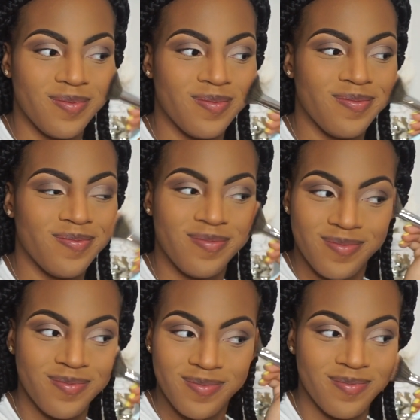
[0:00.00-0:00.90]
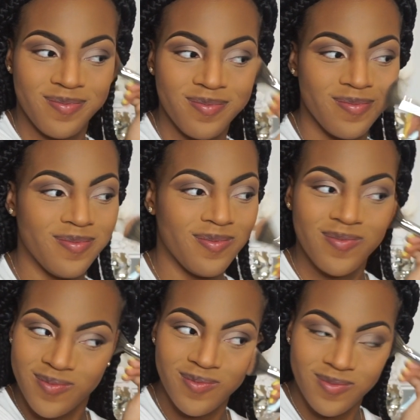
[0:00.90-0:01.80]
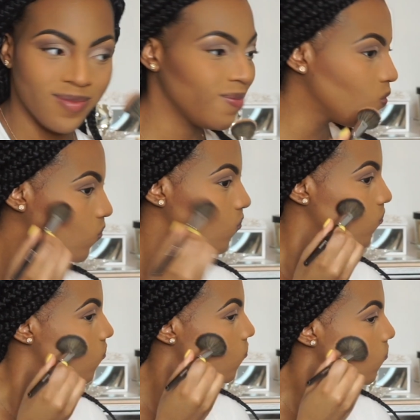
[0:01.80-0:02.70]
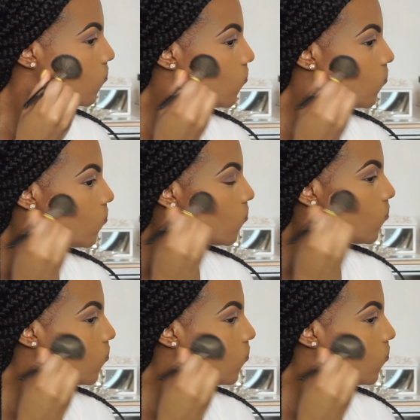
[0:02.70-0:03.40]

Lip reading: is mixing my bronzer and my blush together and just giving it this